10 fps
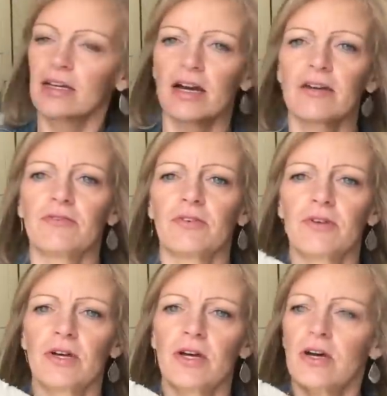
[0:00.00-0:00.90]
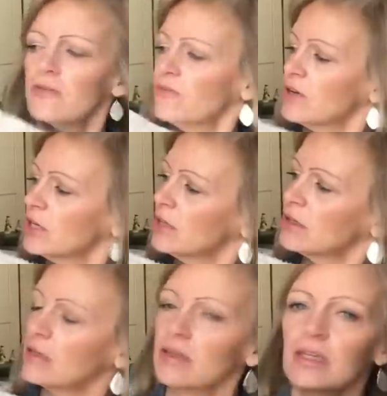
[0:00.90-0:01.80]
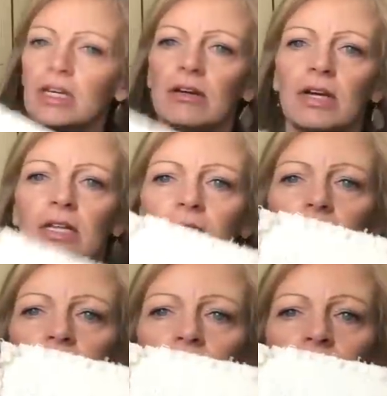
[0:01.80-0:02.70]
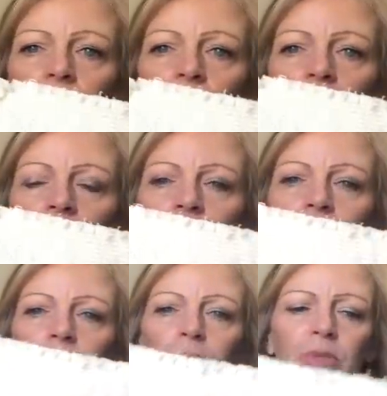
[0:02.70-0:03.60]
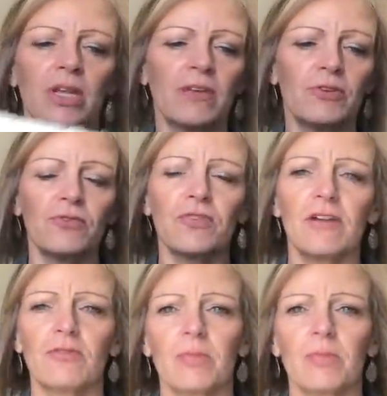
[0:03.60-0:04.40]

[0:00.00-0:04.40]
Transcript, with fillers: kind of a funky little thing right there. Um, but if you've never